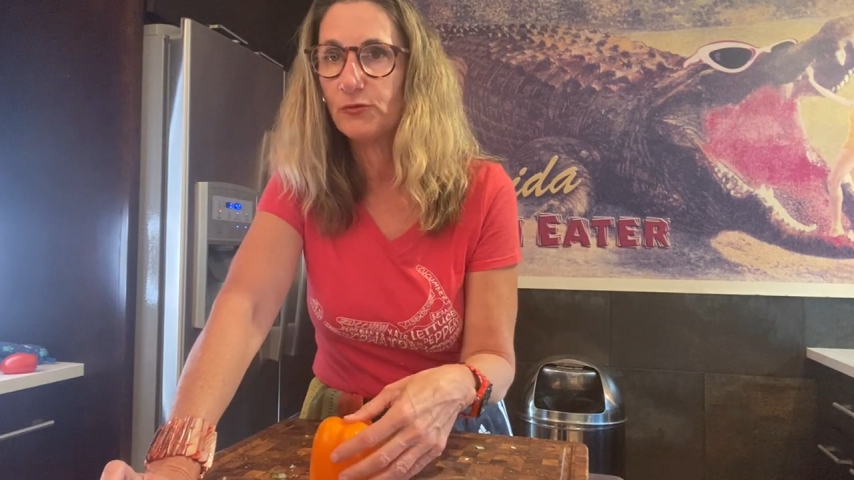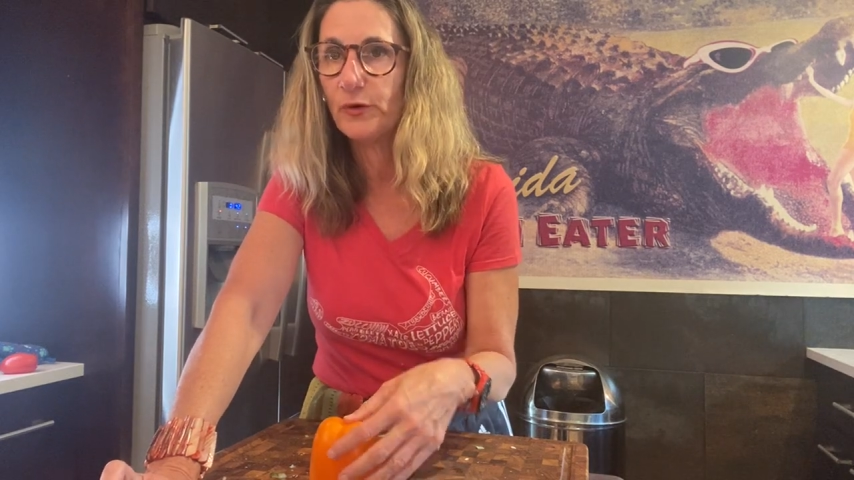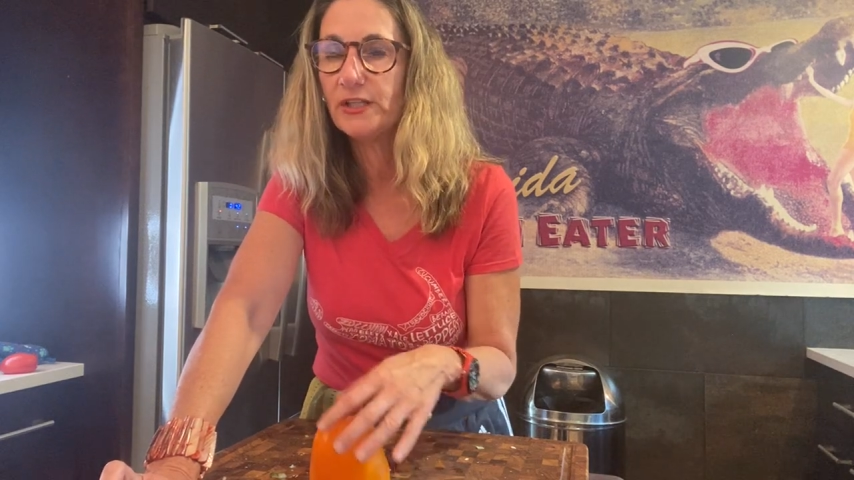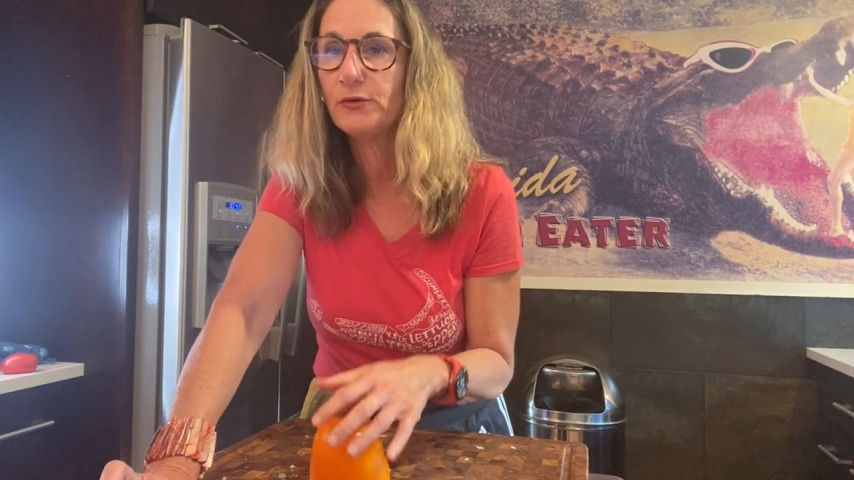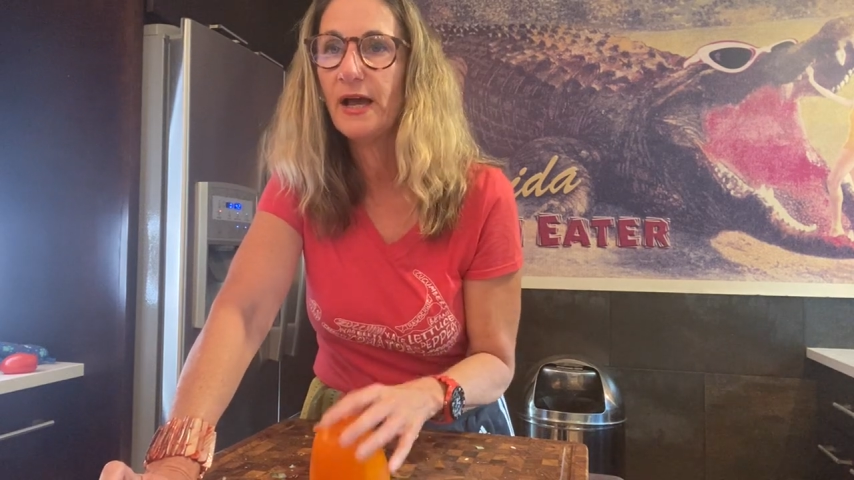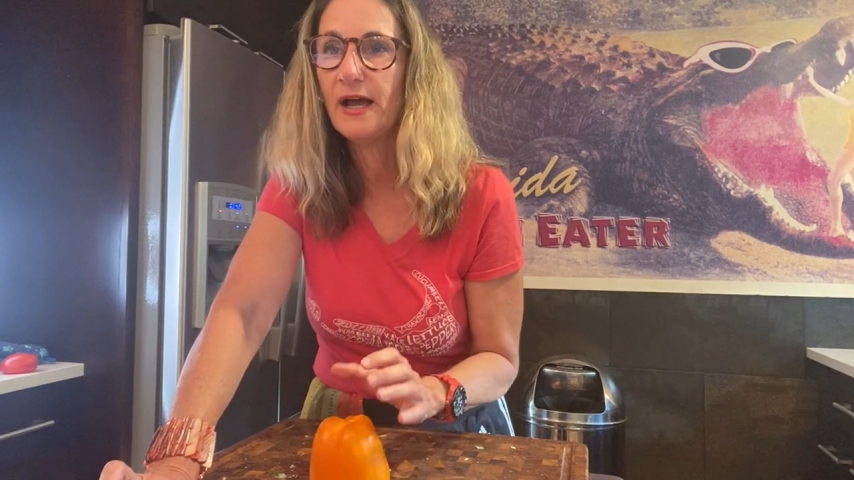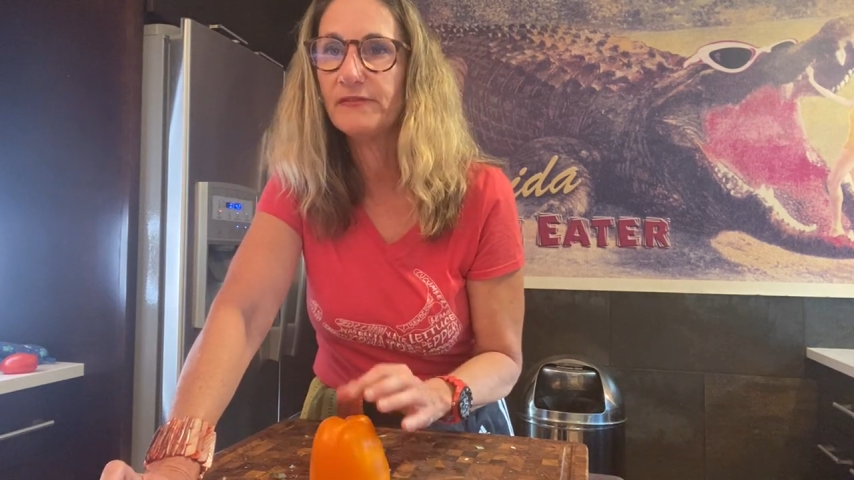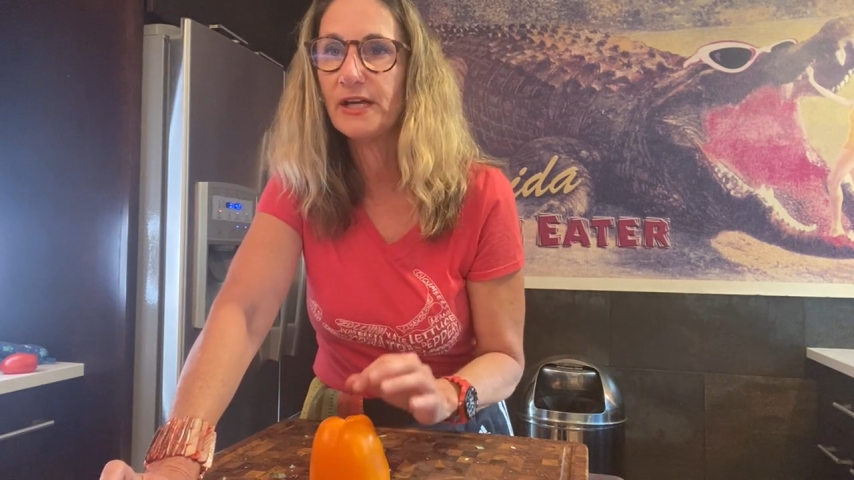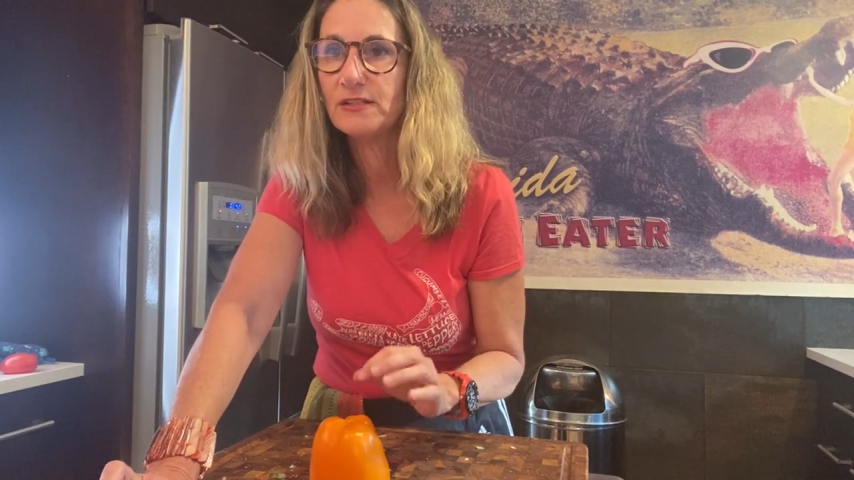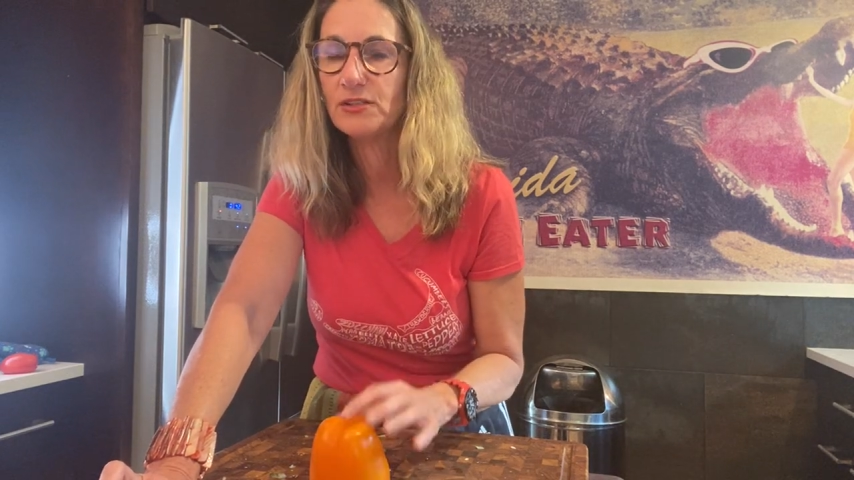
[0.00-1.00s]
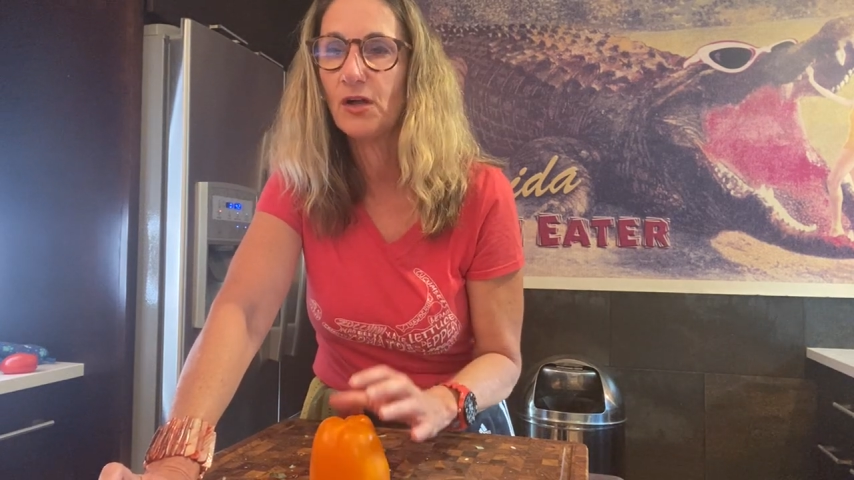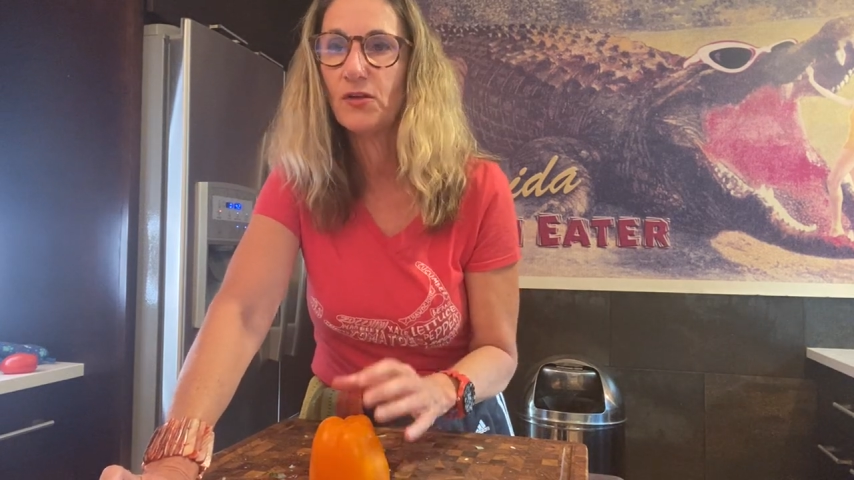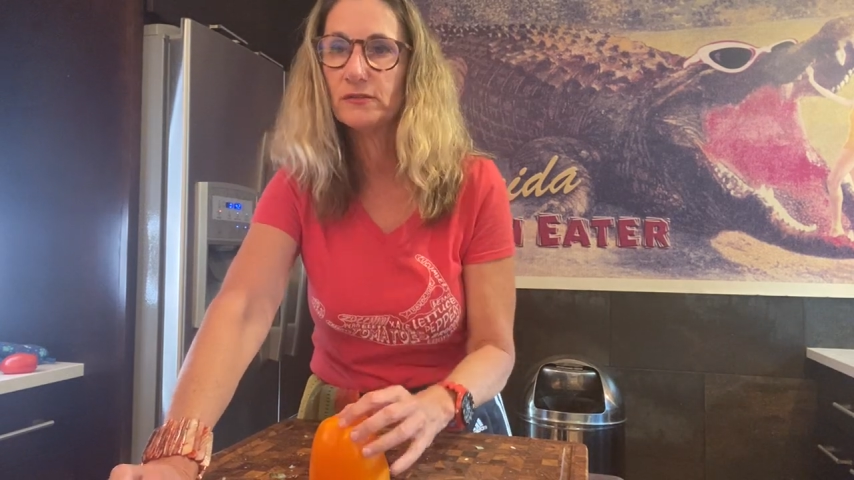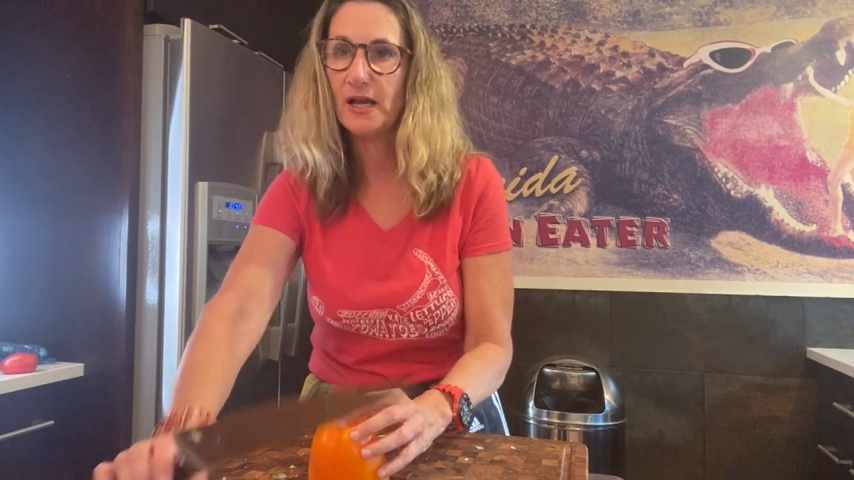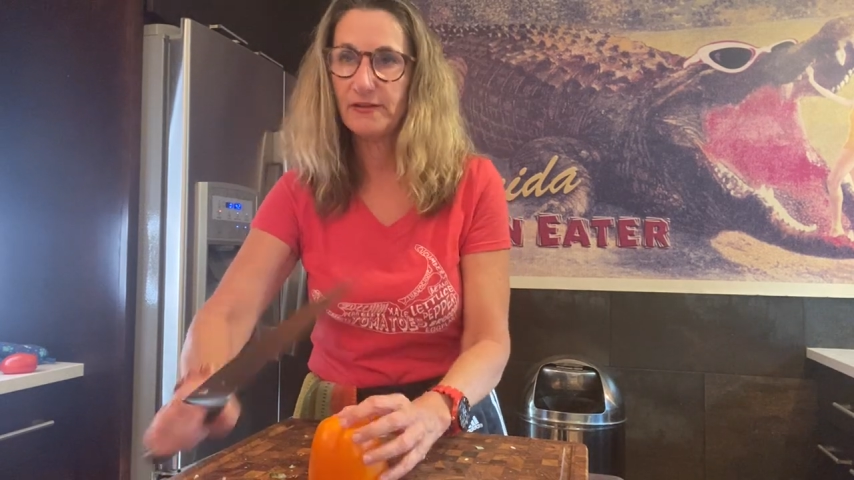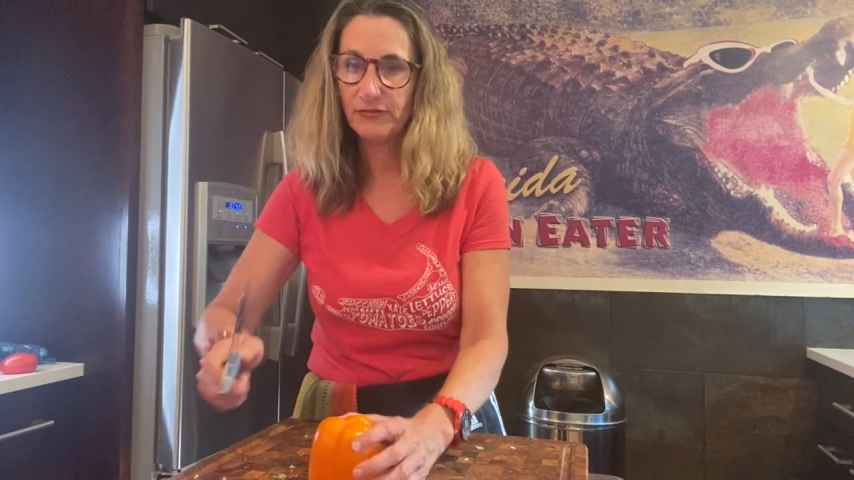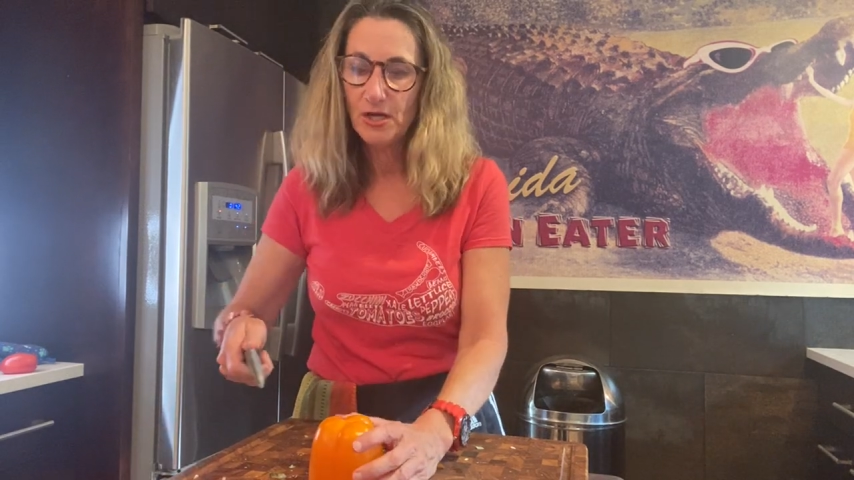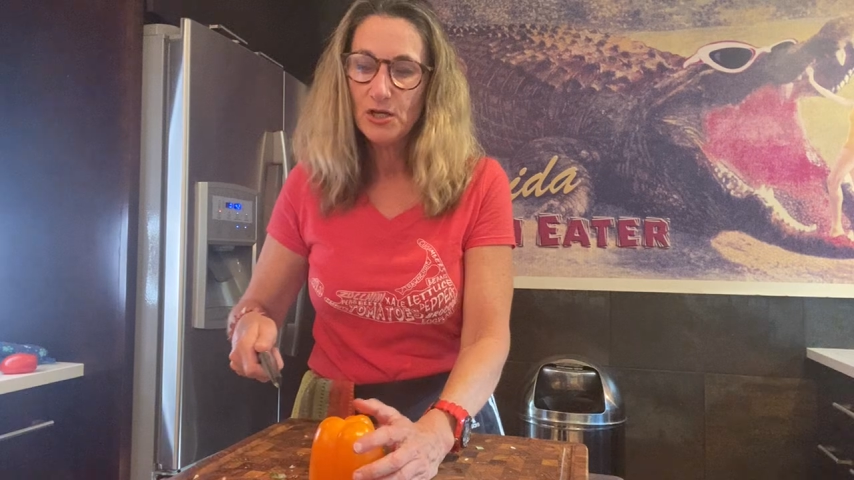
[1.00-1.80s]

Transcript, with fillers: When you have a dull knife,